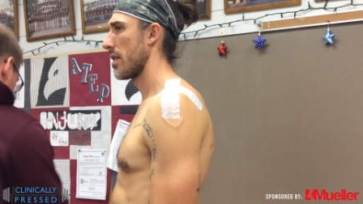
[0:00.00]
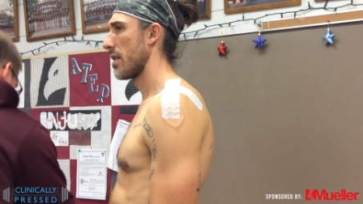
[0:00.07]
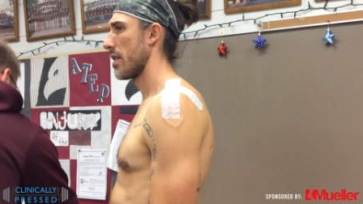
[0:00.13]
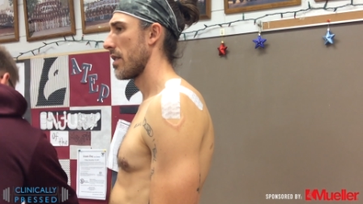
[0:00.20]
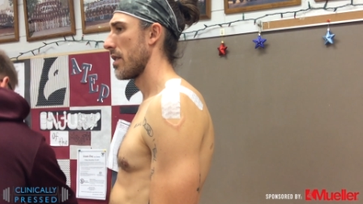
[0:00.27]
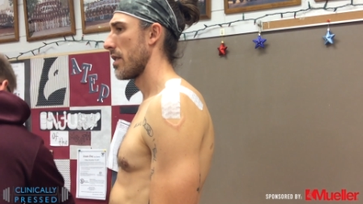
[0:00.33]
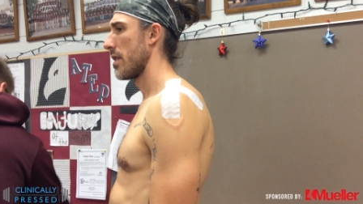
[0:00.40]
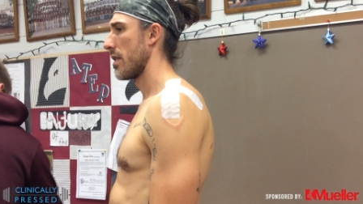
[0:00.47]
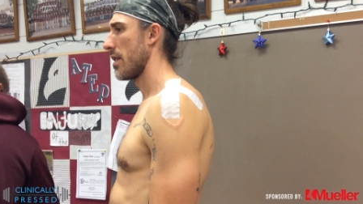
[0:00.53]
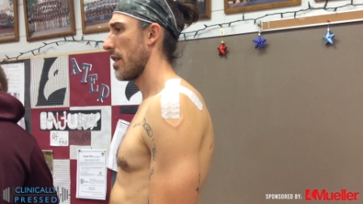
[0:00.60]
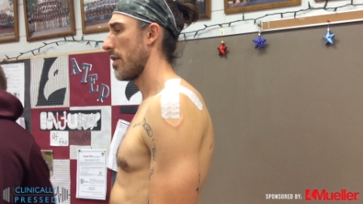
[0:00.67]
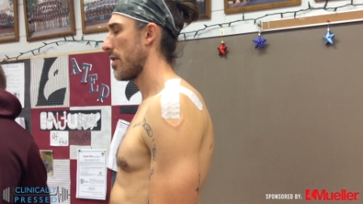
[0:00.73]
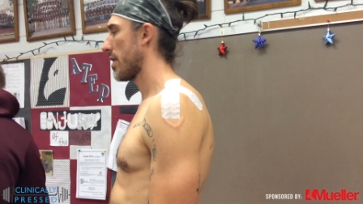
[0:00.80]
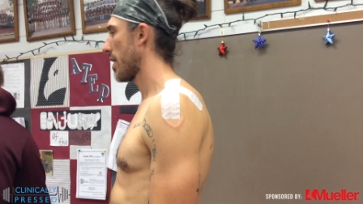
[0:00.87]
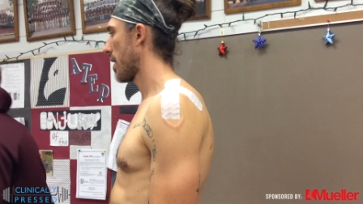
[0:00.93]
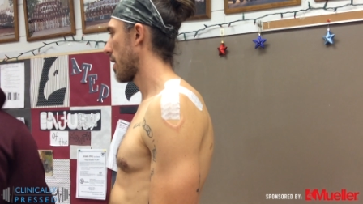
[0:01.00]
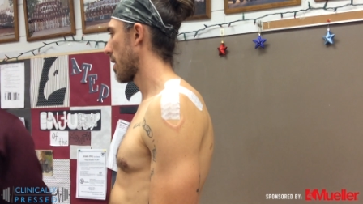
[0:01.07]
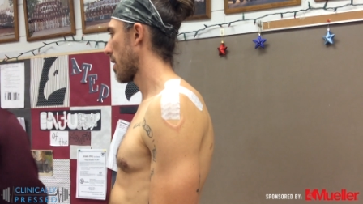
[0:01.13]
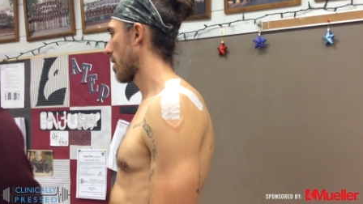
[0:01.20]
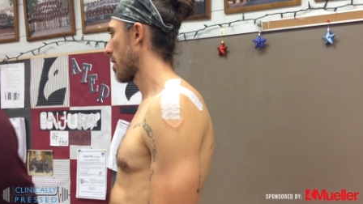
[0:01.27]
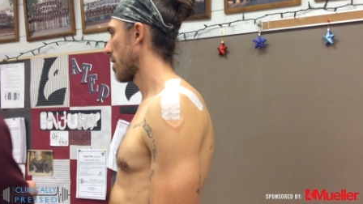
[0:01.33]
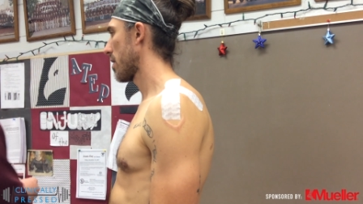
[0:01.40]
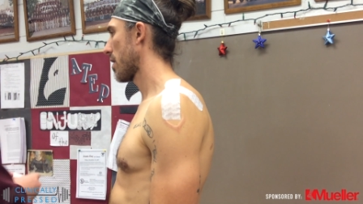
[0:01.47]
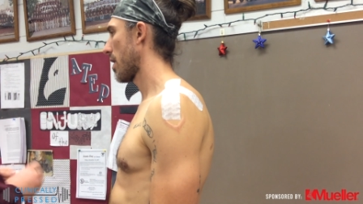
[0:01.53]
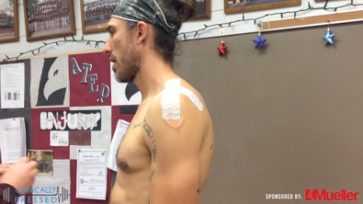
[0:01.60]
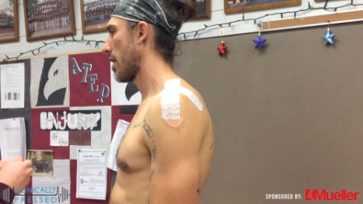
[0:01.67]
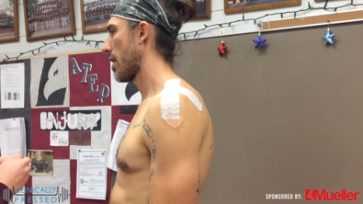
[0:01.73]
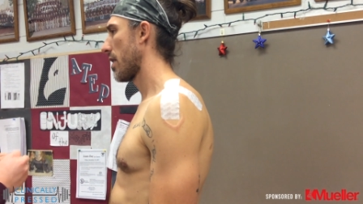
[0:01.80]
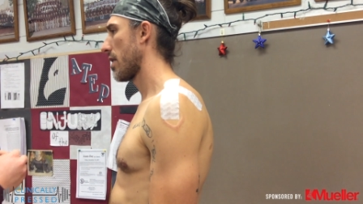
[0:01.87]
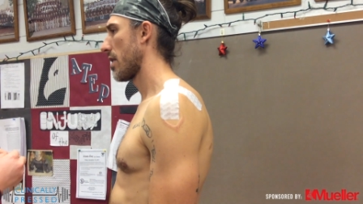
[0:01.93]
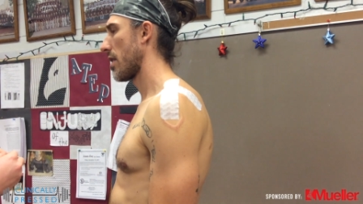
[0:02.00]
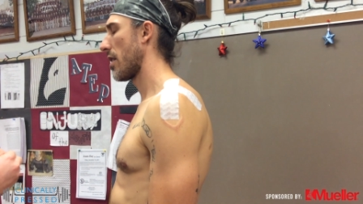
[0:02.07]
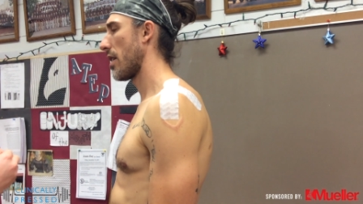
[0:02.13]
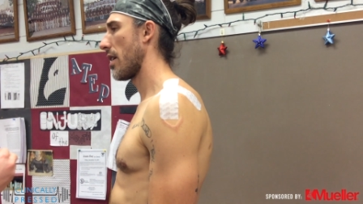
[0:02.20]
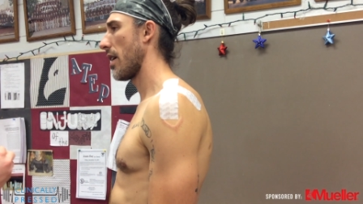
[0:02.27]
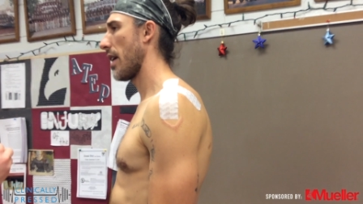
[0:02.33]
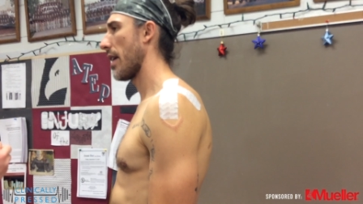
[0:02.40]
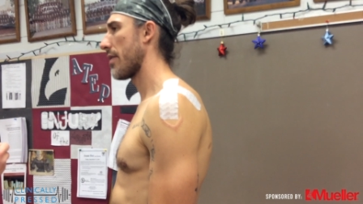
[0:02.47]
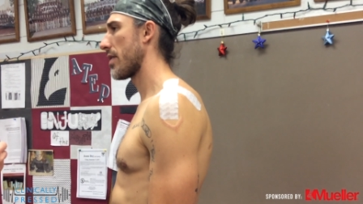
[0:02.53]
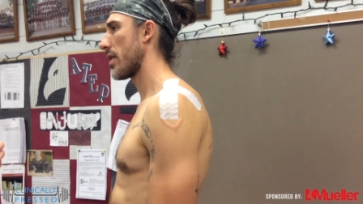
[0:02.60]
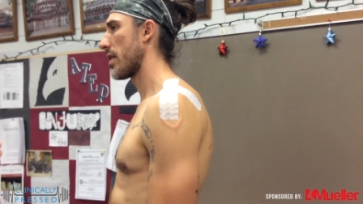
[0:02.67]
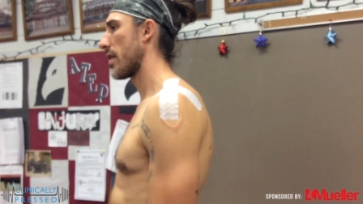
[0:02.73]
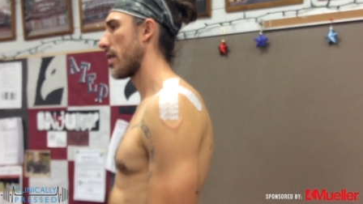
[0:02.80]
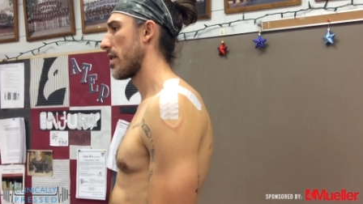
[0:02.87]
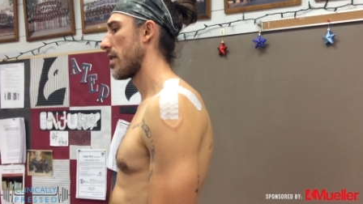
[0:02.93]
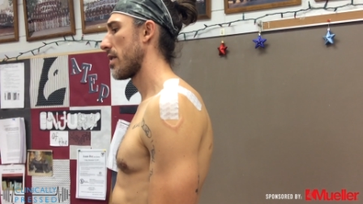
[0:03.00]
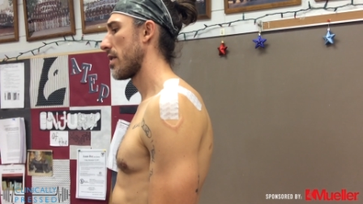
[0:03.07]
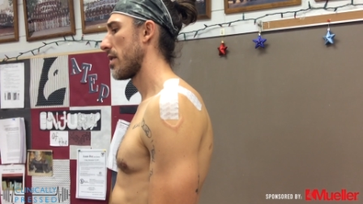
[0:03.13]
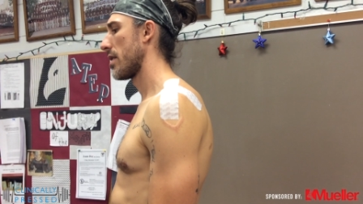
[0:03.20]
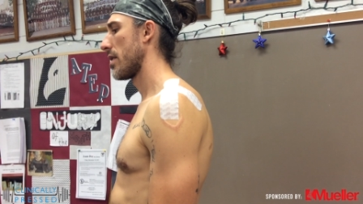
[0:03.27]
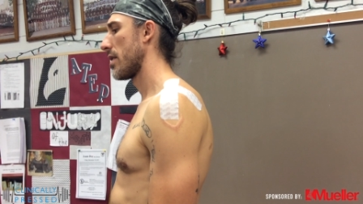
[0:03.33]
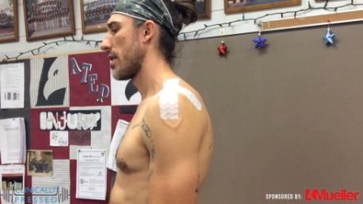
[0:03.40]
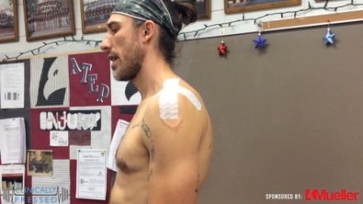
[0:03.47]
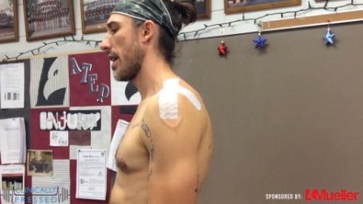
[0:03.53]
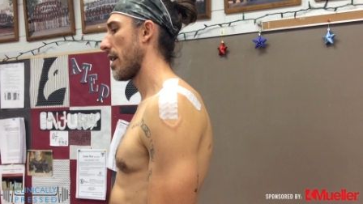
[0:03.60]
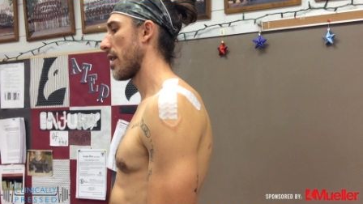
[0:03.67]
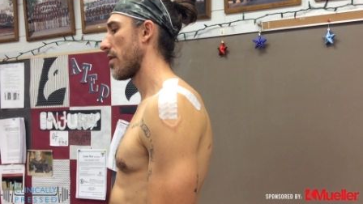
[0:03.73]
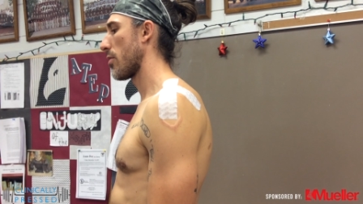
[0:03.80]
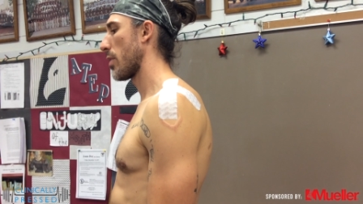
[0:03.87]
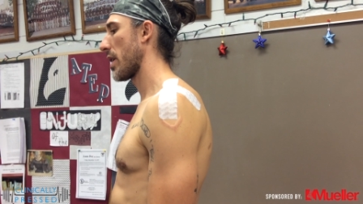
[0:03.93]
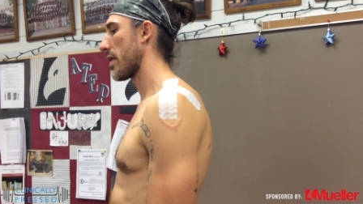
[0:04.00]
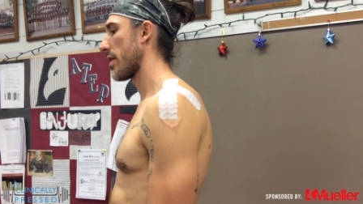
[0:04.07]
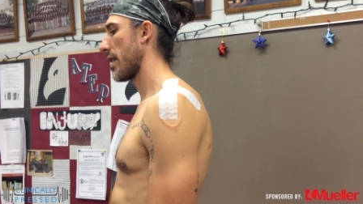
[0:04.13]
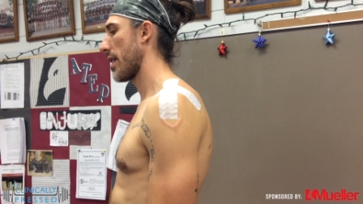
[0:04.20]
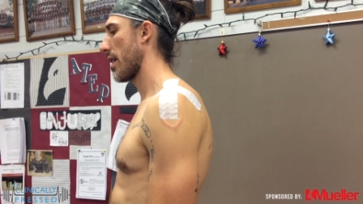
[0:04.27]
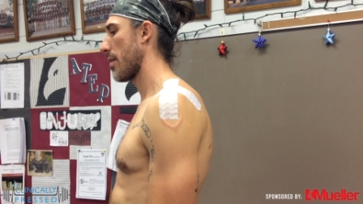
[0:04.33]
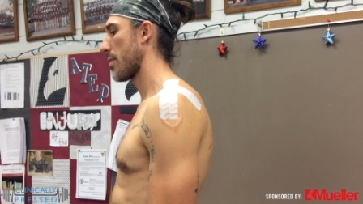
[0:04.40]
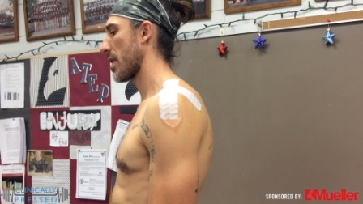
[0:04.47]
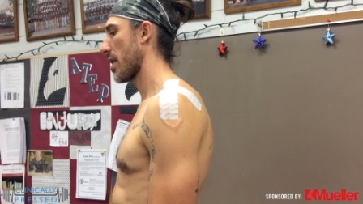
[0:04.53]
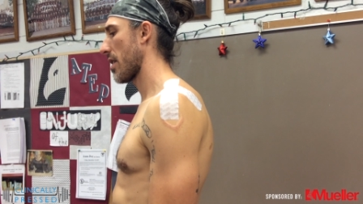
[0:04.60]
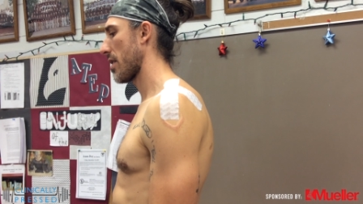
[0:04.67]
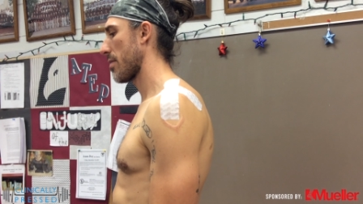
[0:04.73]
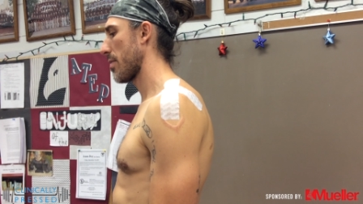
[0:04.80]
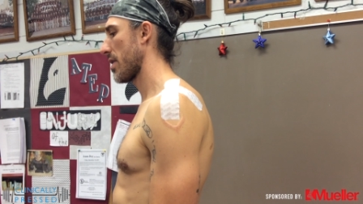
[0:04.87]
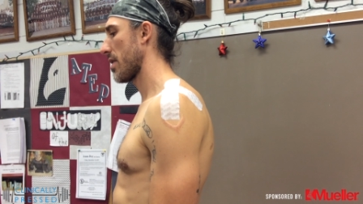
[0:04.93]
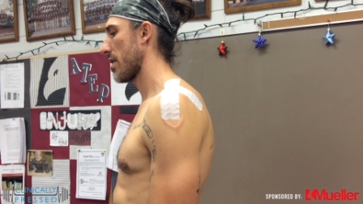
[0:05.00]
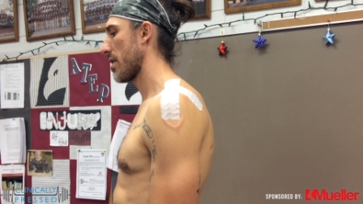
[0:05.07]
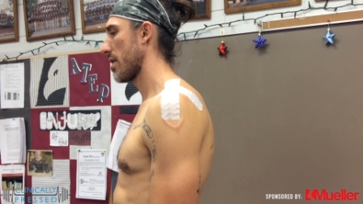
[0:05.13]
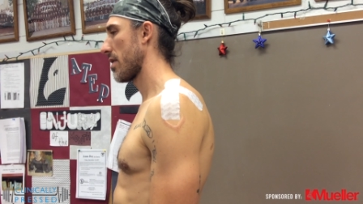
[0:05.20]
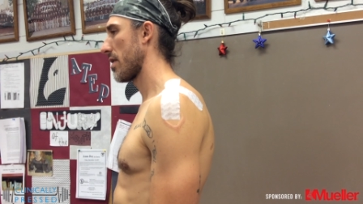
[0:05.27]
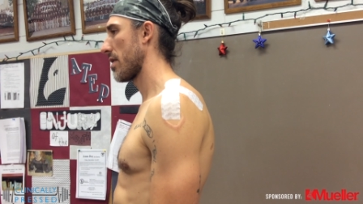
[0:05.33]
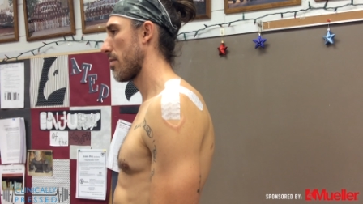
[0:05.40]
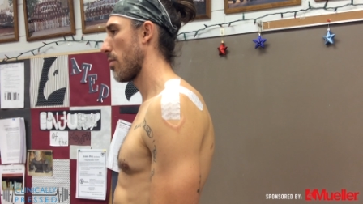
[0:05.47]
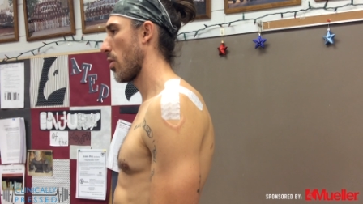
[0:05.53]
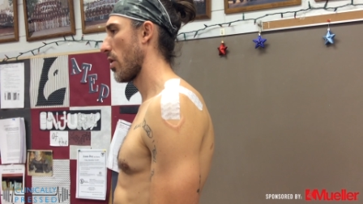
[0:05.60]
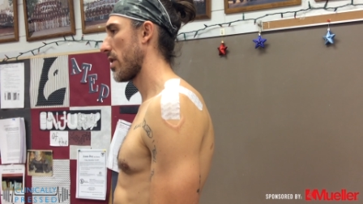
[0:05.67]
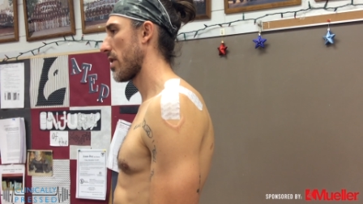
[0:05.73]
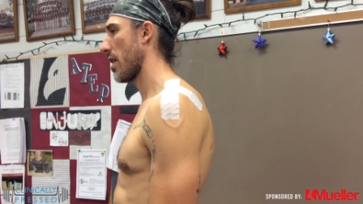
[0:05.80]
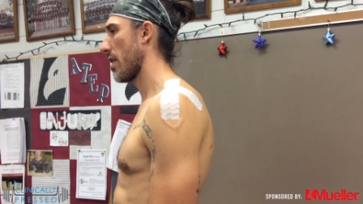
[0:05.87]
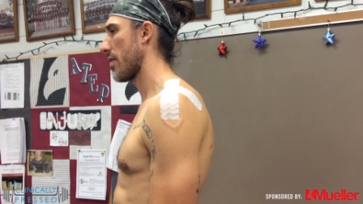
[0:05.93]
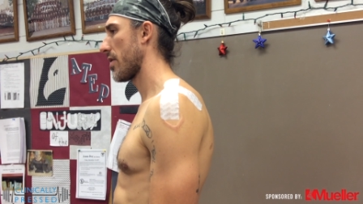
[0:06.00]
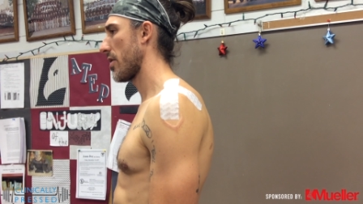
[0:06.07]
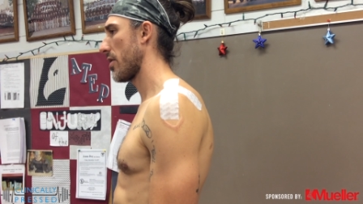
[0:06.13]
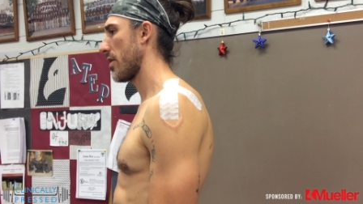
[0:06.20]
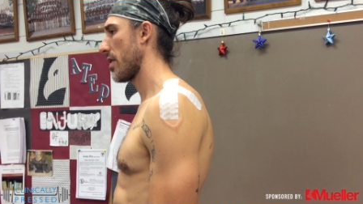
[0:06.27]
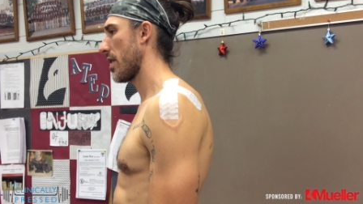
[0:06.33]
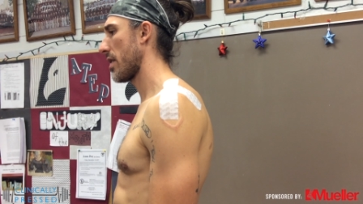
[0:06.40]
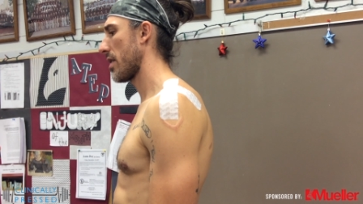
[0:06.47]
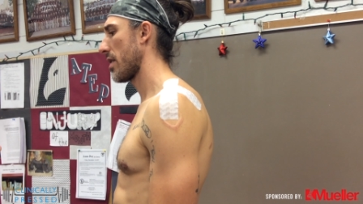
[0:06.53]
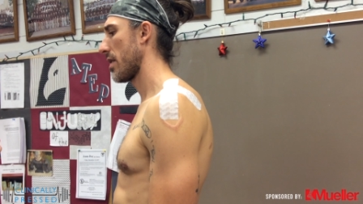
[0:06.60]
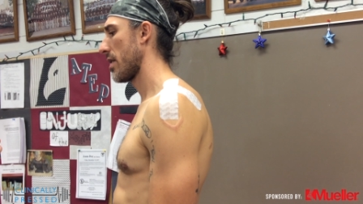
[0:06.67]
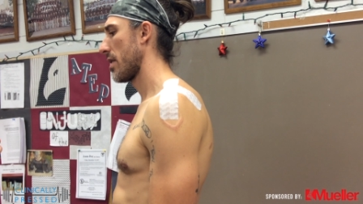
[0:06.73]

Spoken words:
going from anterior to posterior, and then we're going medial to lateral, going over the AC joint. With that,